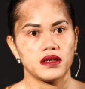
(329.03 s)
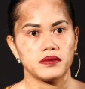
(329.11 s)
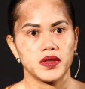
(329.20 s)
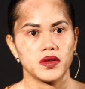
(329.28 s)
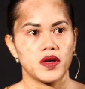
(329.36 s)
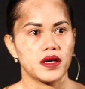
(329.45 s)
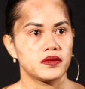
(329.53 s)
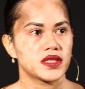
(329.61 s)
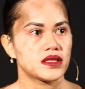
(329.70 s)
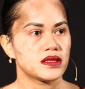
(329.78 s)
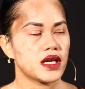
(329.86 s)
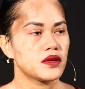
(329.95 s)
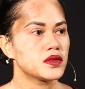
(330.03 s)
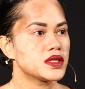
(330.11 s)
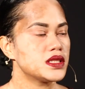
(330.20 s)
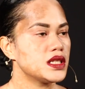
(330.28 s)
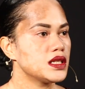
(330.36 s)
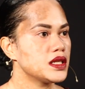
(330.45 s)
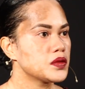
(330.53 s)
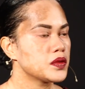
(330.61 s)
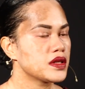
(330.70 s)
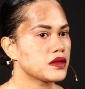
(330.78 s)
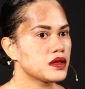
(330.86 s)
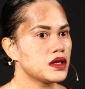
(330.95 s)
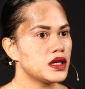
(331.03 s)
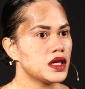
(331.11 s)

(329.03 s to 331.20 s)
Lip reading: You know, I was dealing with,